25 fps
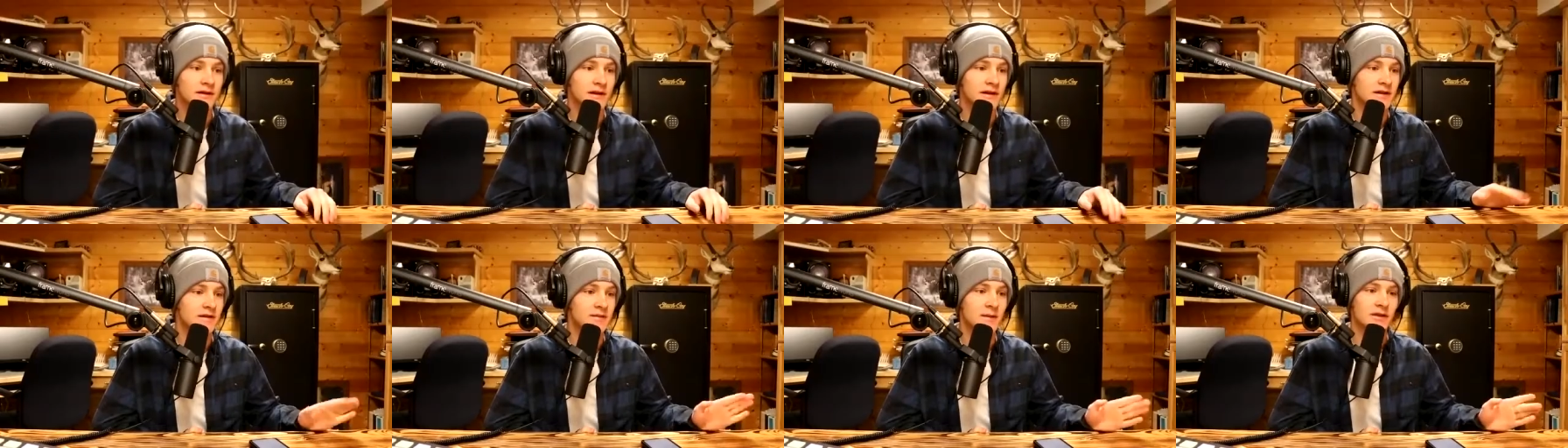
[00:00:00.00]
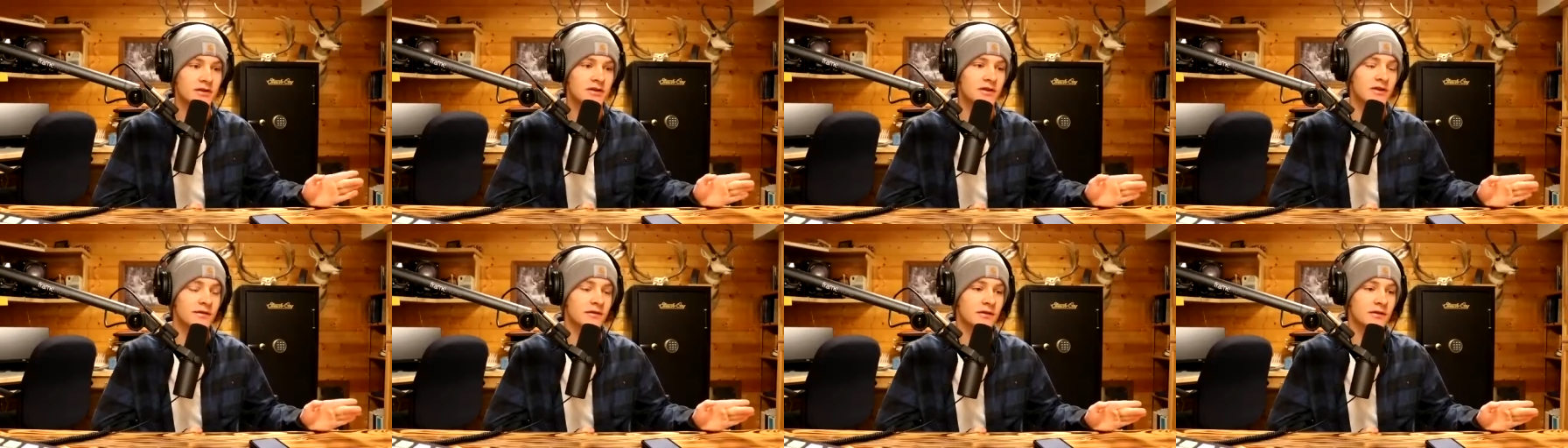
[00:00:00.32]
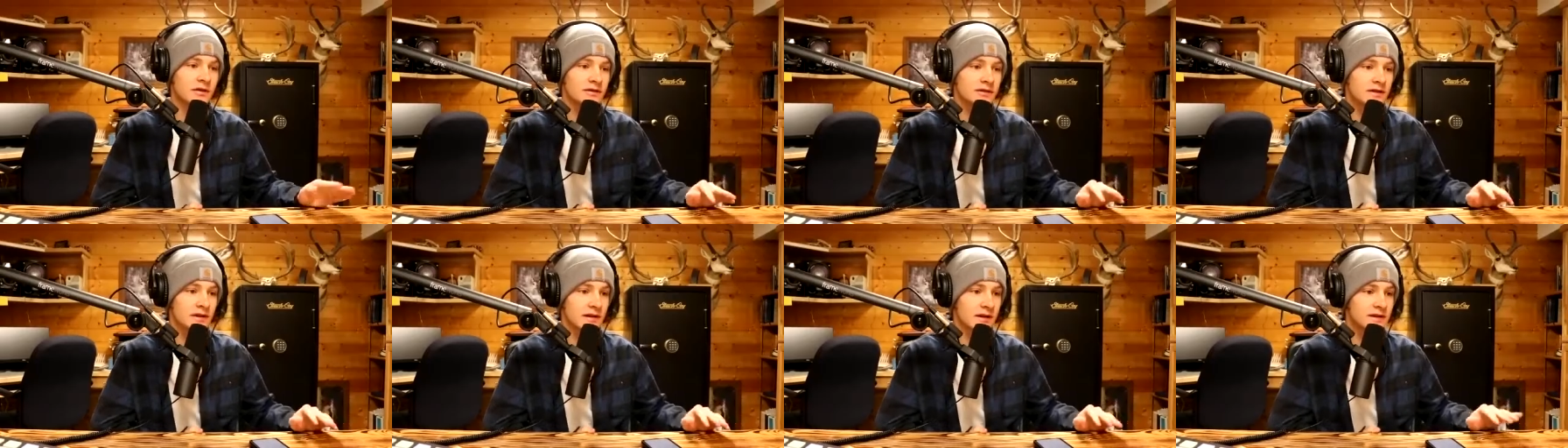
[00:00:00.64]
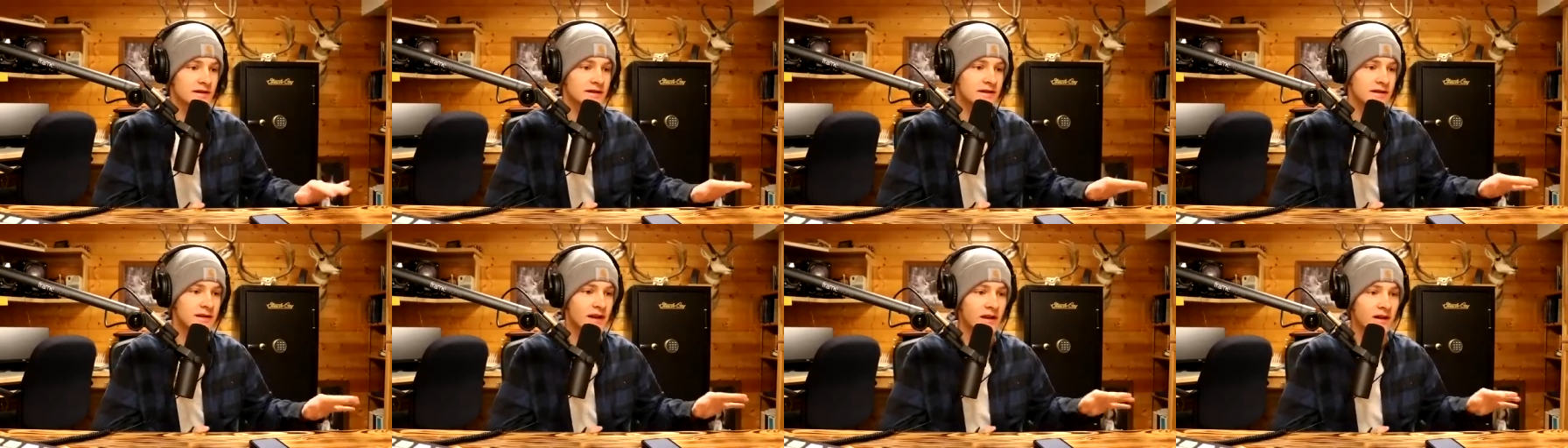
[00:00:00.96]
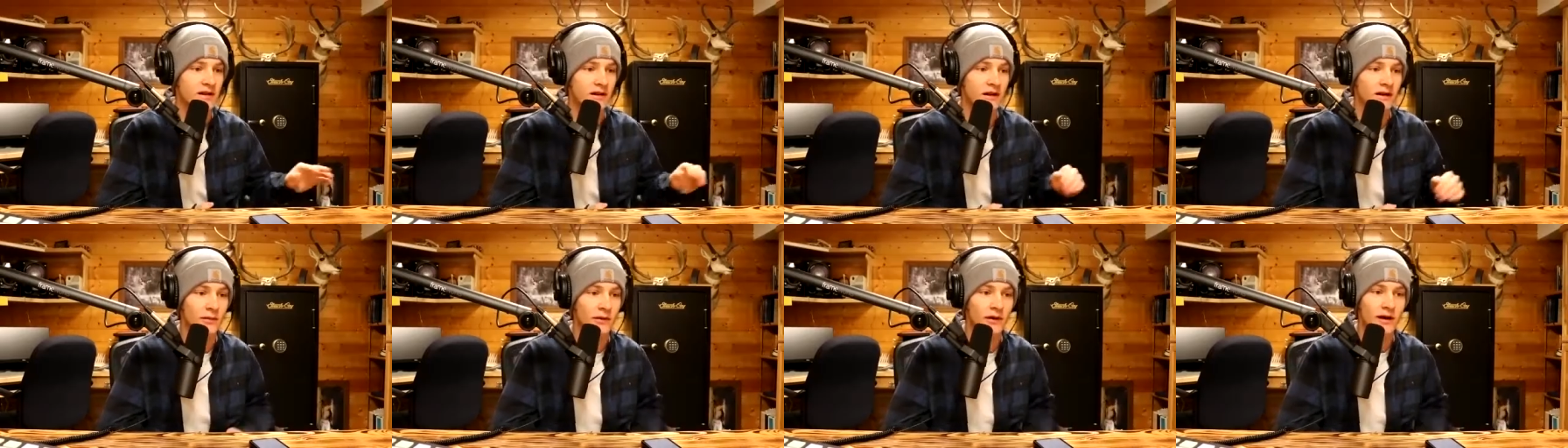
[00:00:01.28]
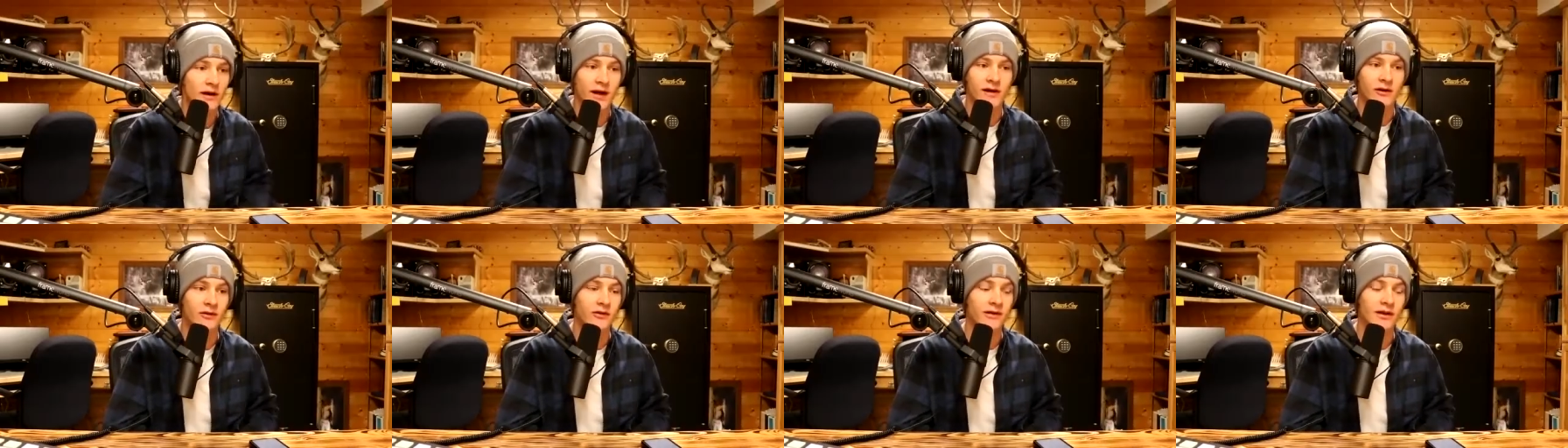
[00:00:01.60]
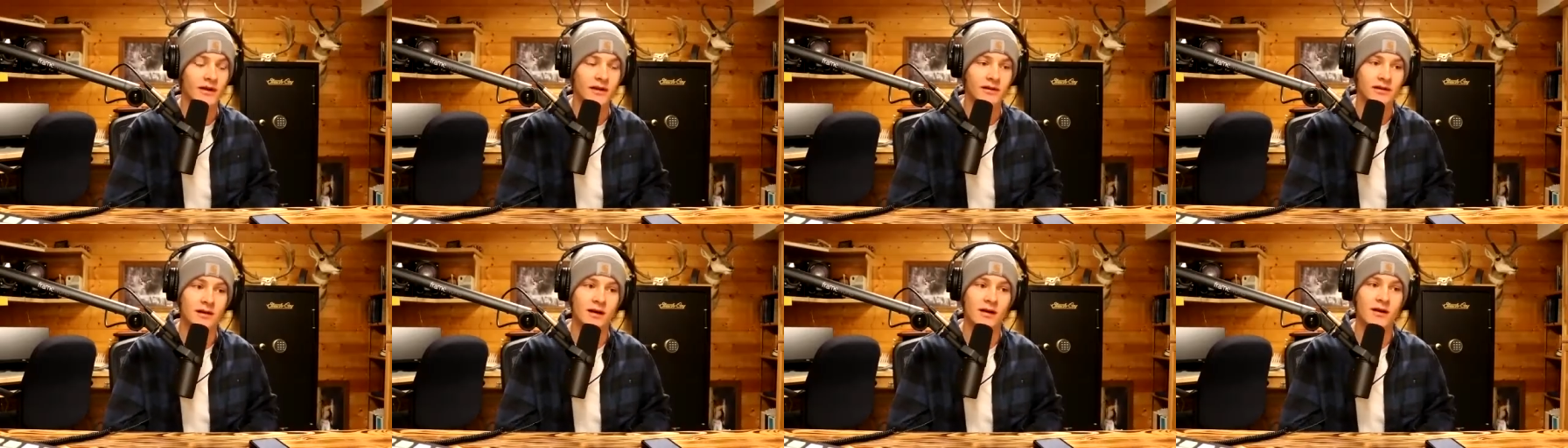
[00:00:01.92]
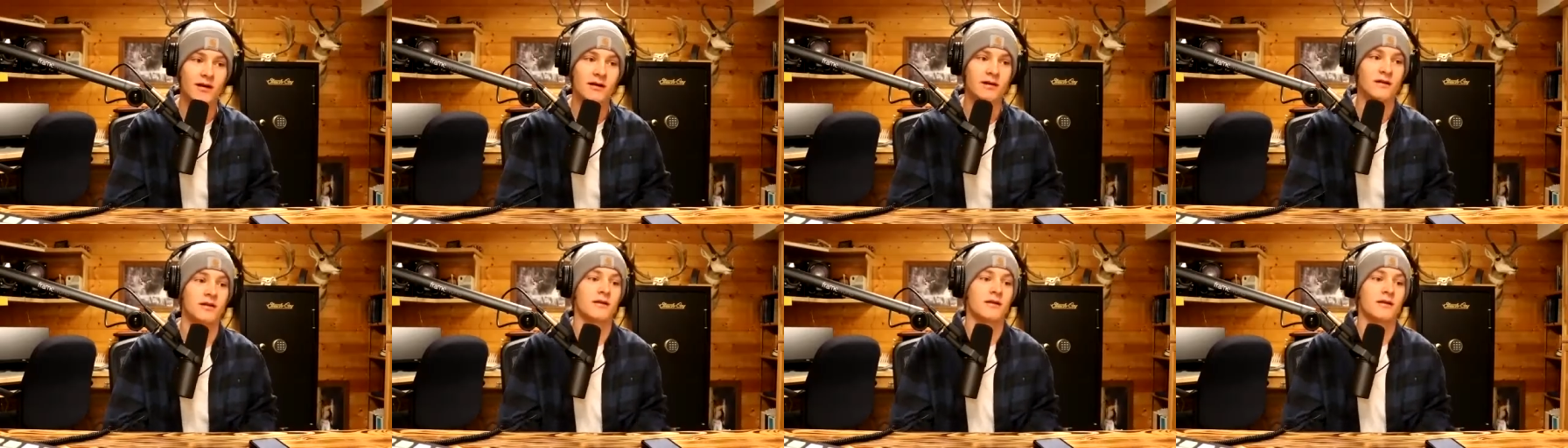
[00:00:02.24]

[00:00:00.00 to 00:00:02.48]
especially if there's a set number. I don't get that.